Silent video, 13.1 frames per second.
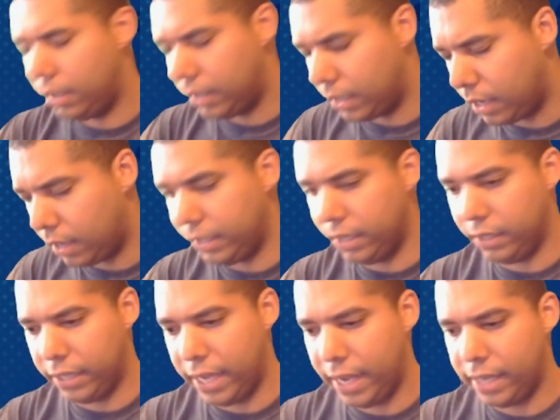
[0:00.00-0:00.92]
And then on the
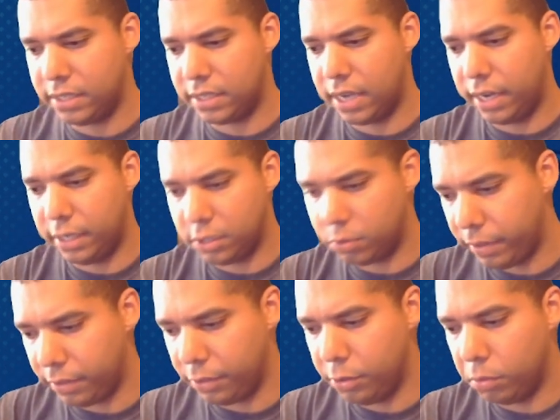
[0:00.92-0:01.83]
Uncanny side, it's
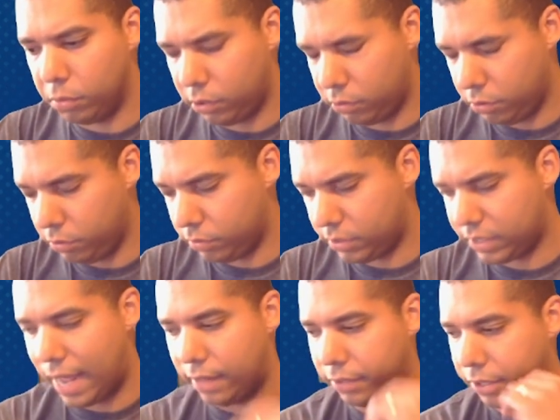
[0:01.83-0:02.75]
one of the new recruits,
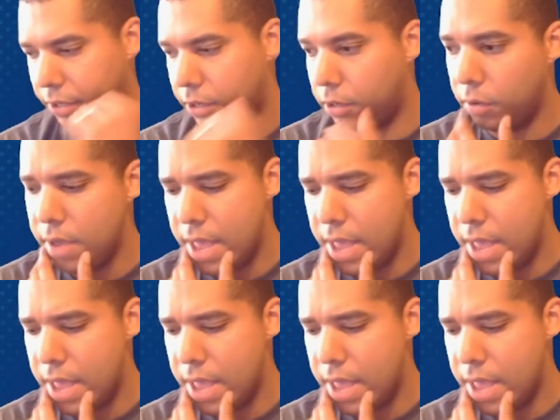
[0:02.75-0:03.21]
Calico